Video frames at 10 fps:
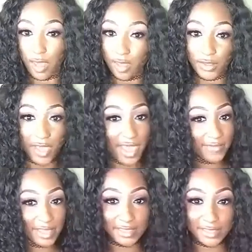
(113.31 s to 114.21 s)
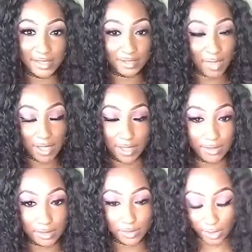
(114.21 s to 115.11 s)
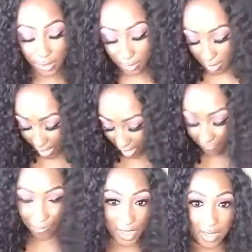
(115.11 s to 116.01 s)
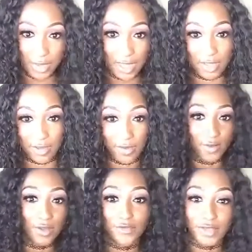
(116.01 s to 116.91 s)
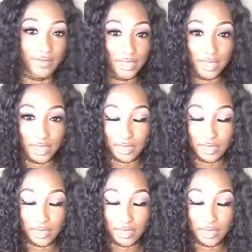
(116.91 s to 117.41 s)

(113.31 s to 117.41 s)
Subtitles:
I have makeup like all over everything because it's literally all I do all day.